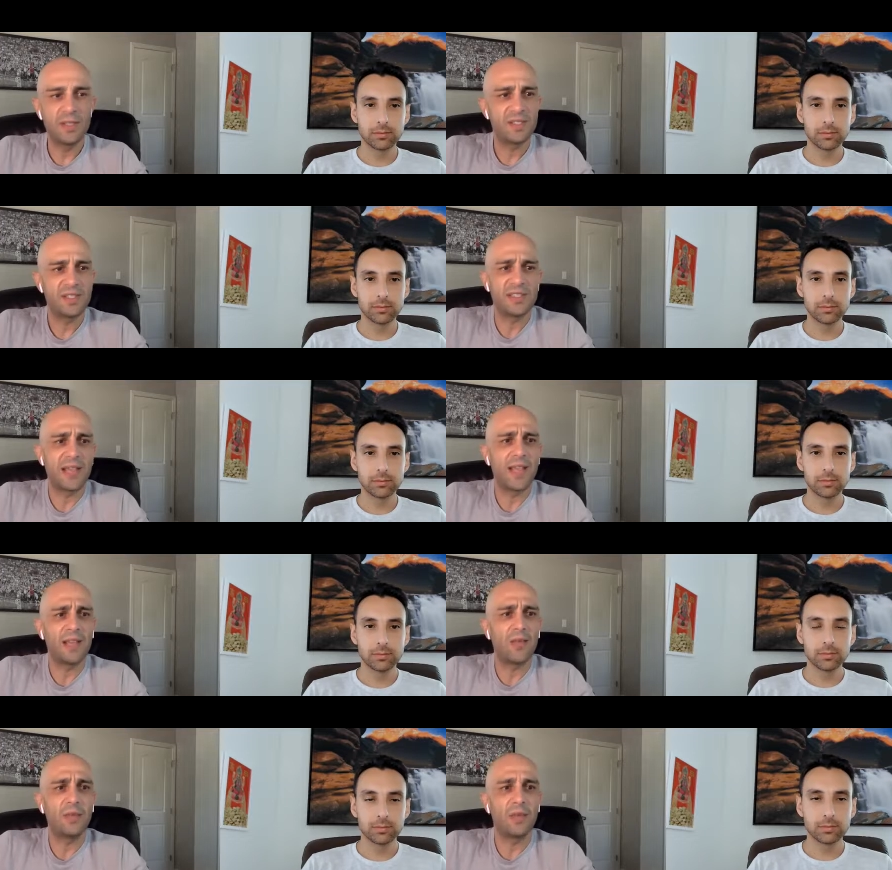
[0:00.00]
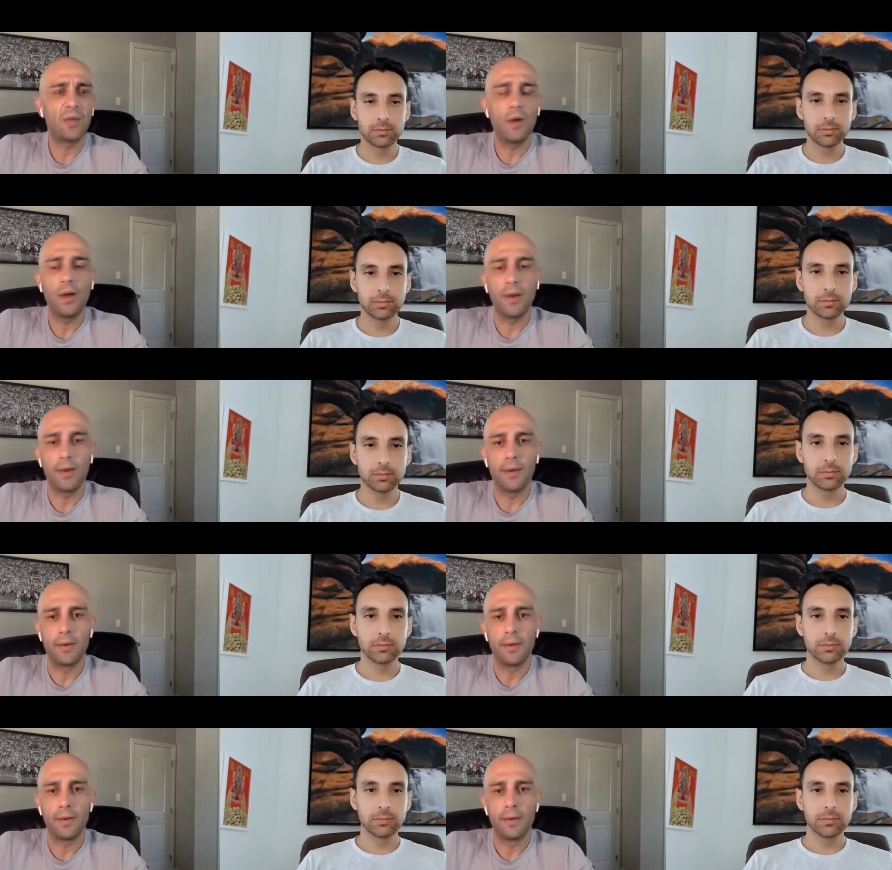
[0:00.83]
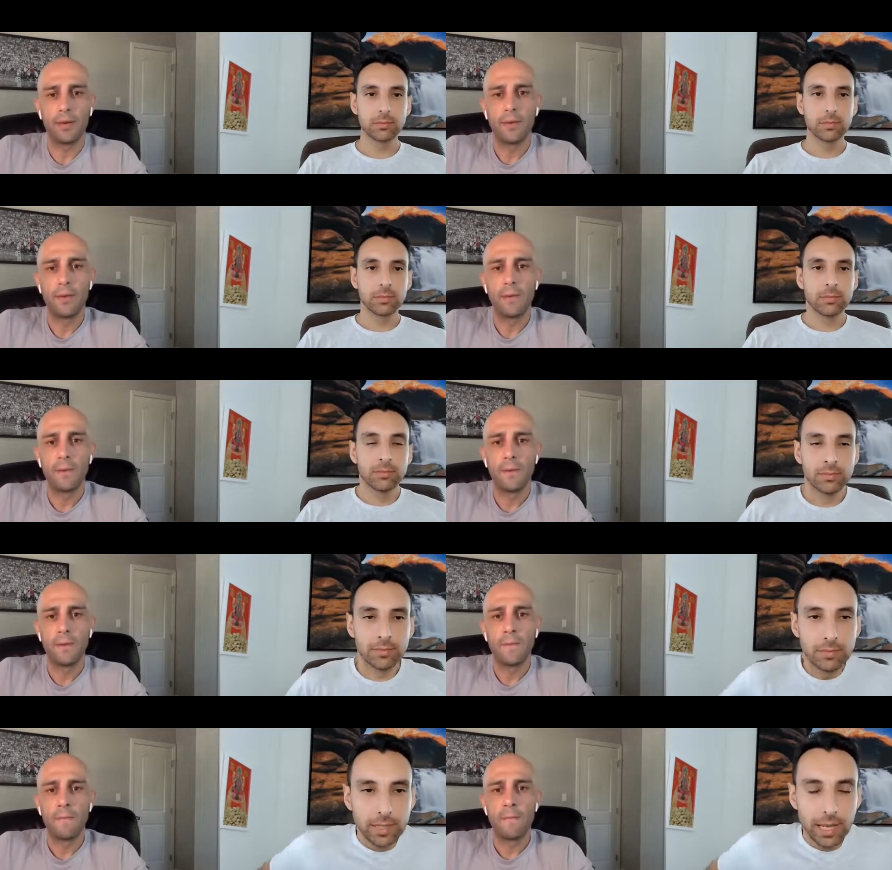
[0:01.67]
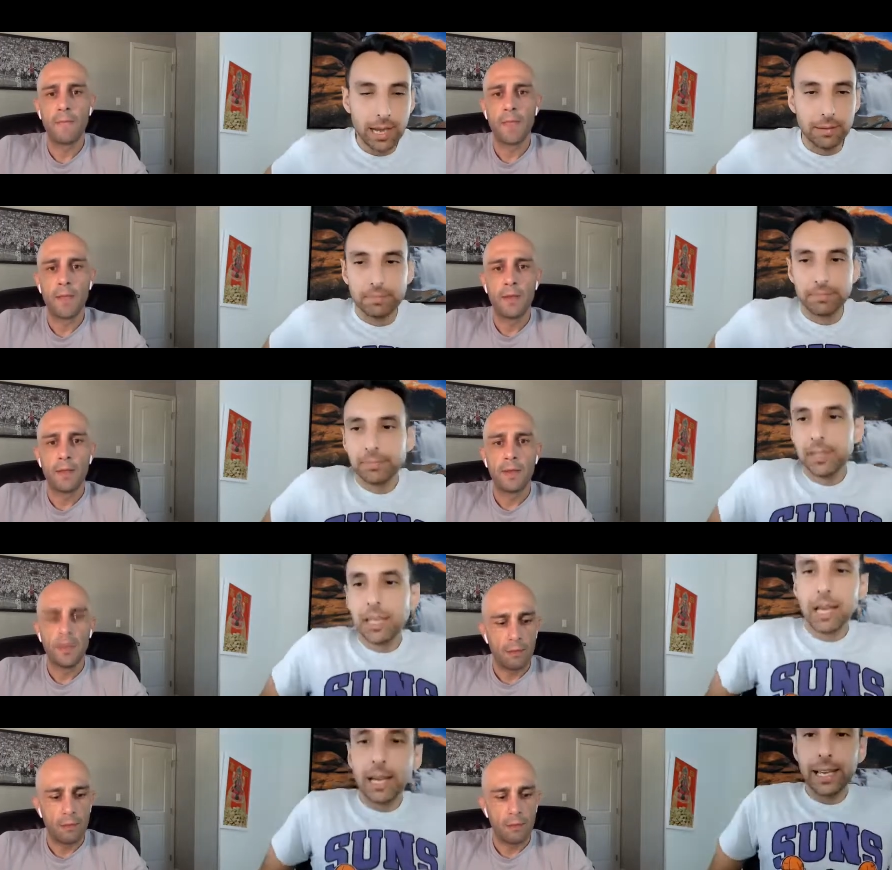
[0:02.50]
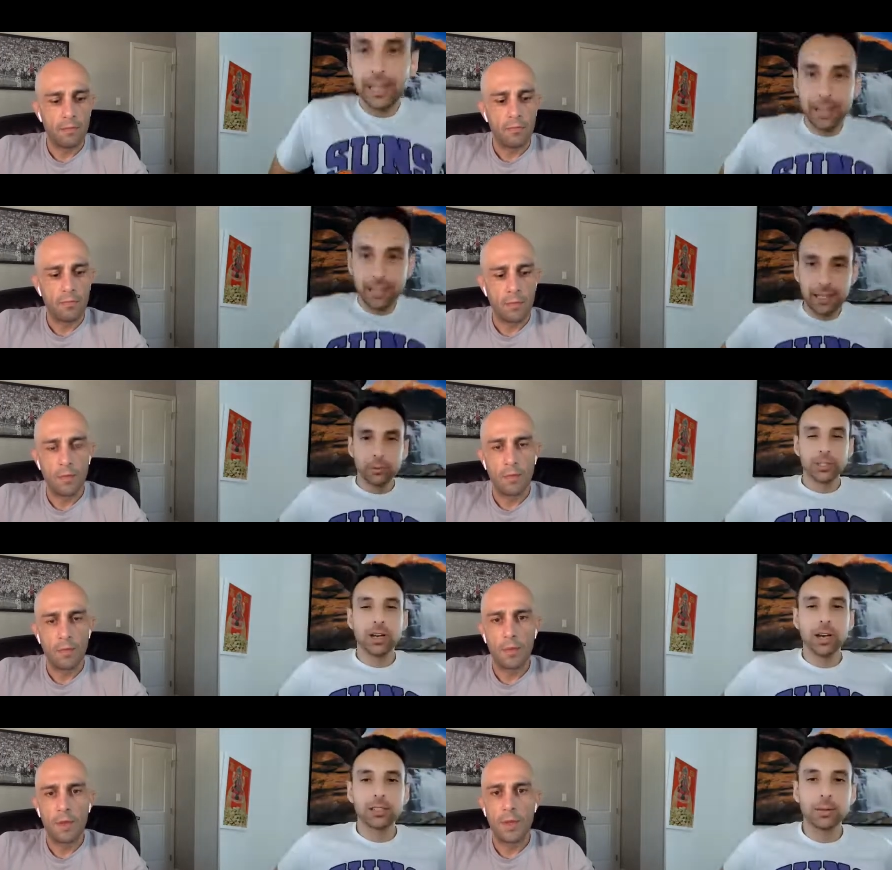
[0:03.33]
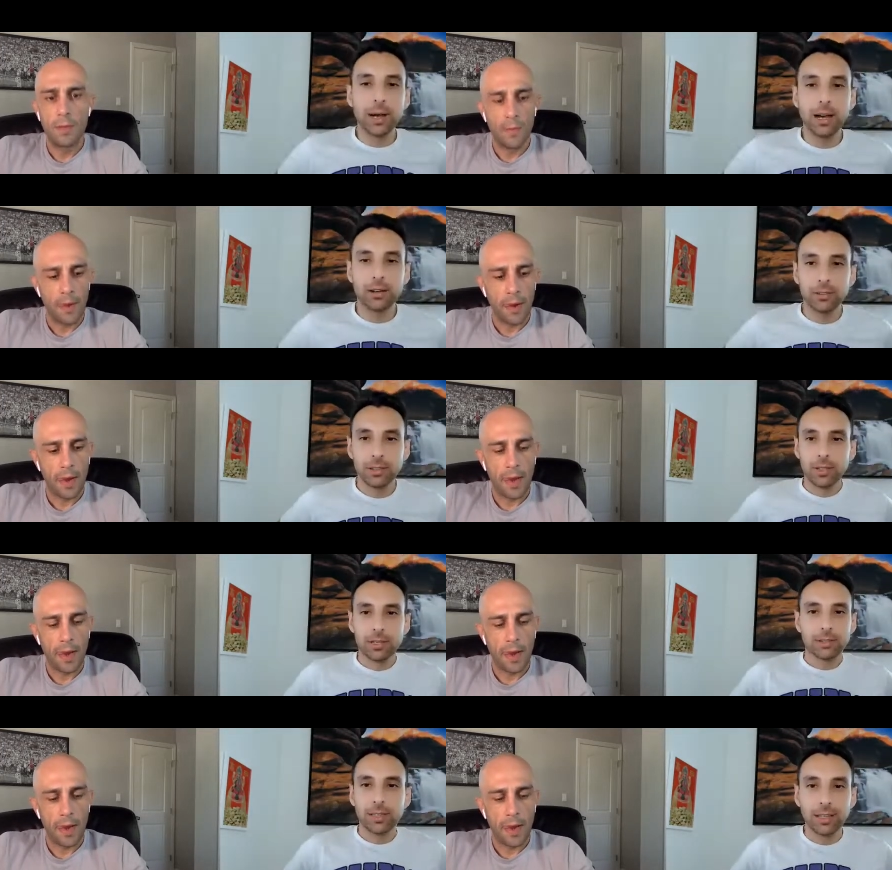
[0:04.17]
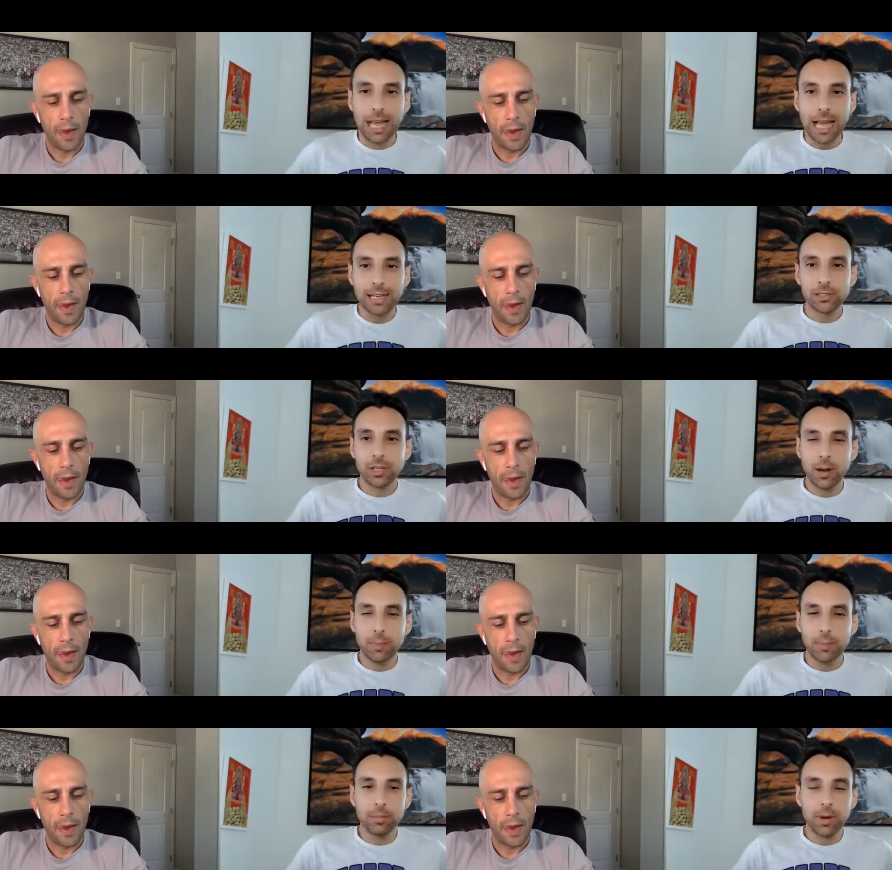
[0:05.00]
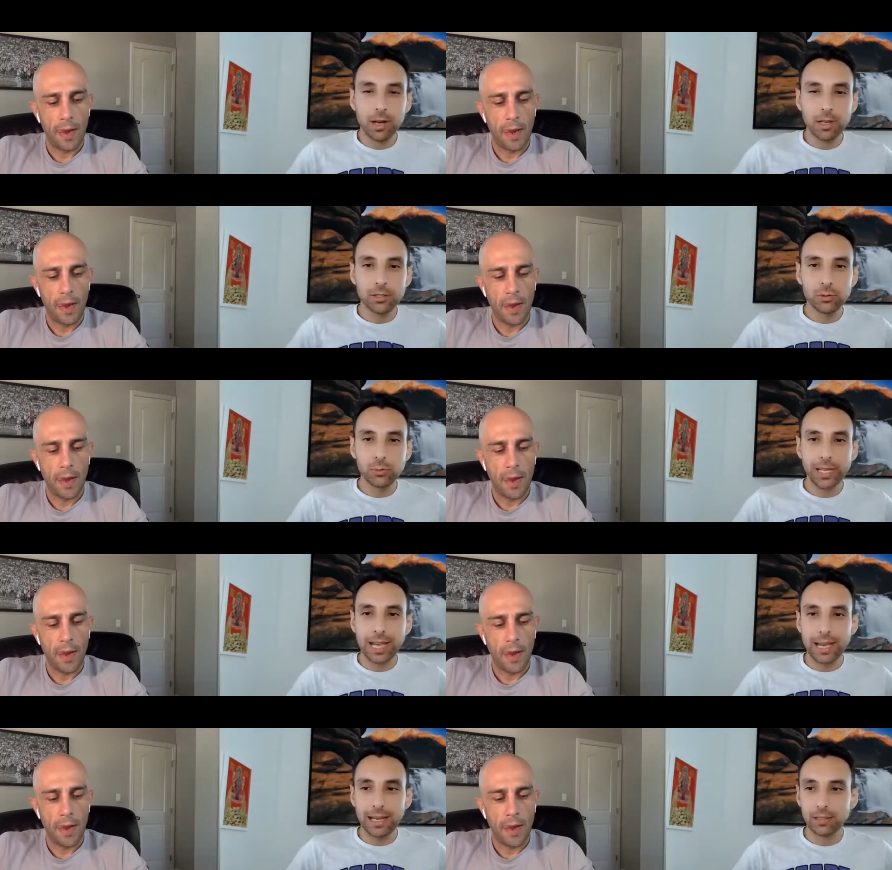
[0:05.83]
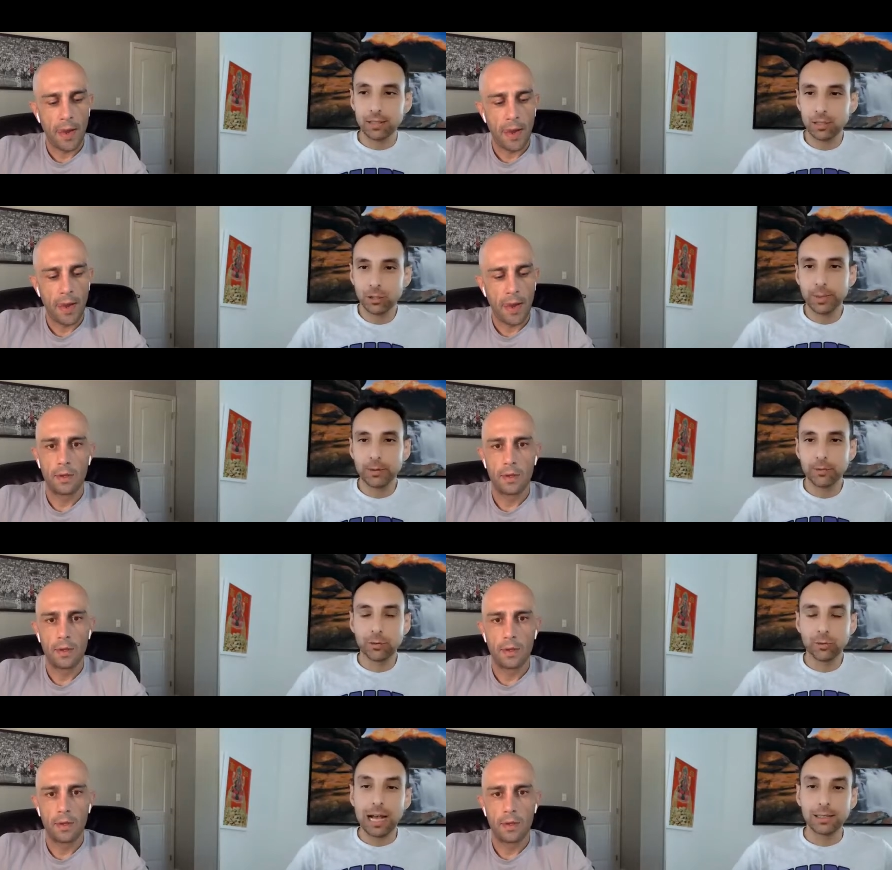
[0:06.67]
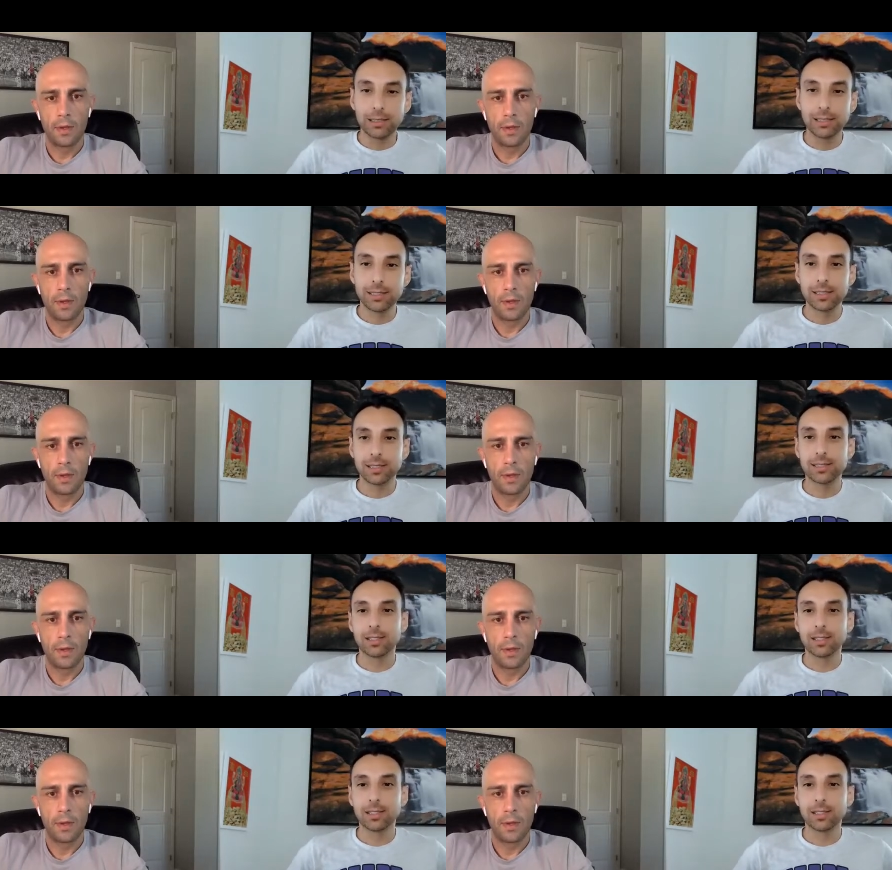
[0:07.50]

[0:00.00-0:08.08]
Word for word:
Speaker 1: And this is exactly what they want.
Speaker 2: Yeah. Yeah. And we talked about the last couple months, we had a little bit of a rally since the